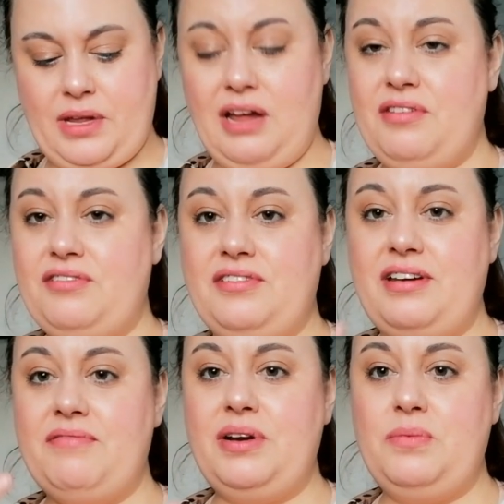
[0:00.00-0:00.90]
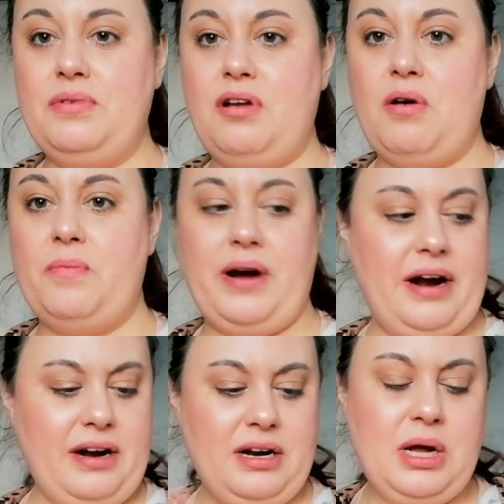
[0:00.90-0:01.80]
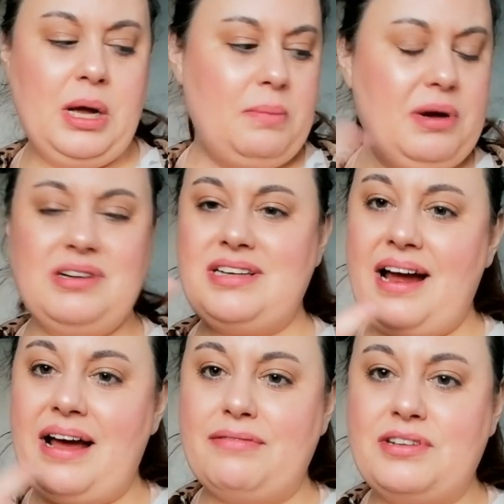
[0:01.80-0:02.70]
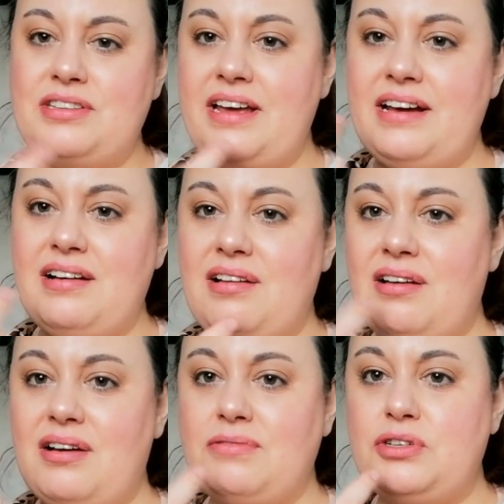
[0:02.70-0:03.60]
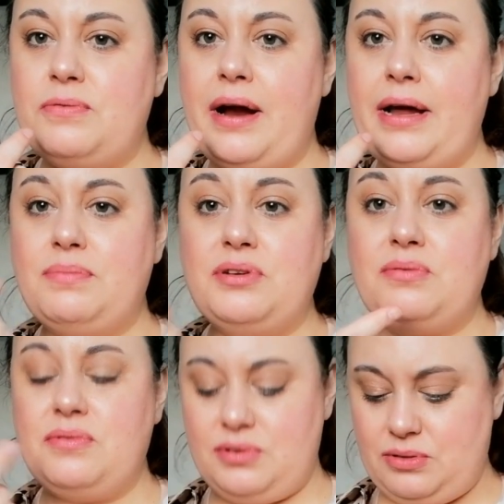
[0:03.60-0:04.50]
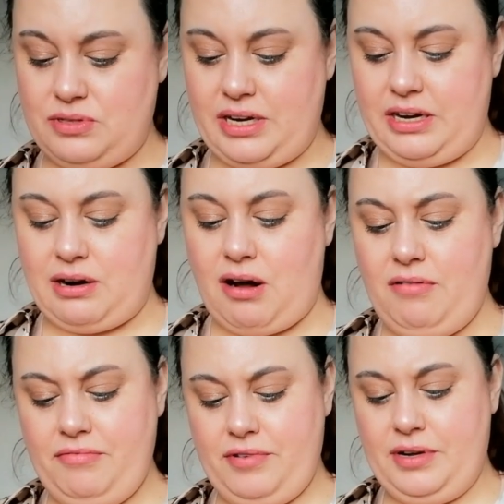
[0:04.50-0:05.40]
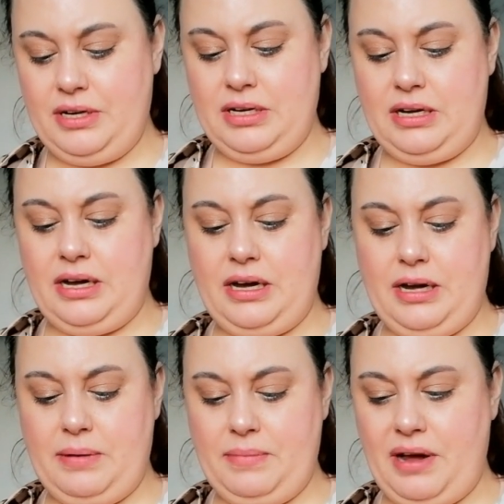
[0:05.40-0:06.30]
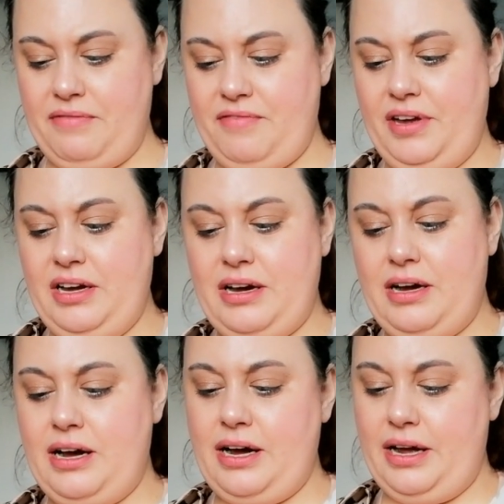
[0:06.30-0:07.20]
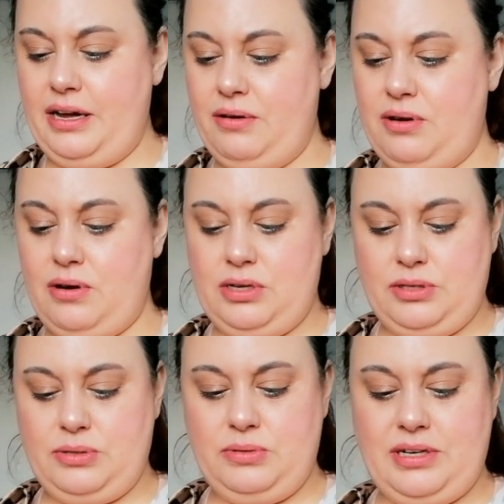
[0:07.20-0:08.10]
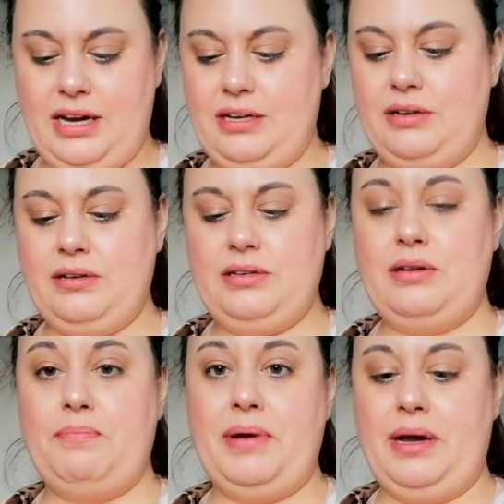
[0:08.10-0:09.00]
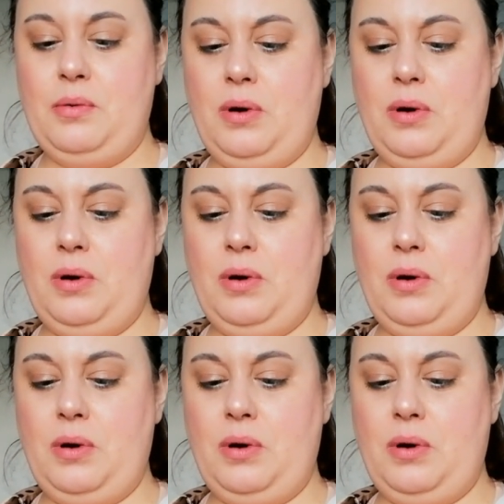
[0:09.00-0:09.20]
And it's definitely long wear, because I have to take a lot of swipes to take it off. I think I gonna do then the pink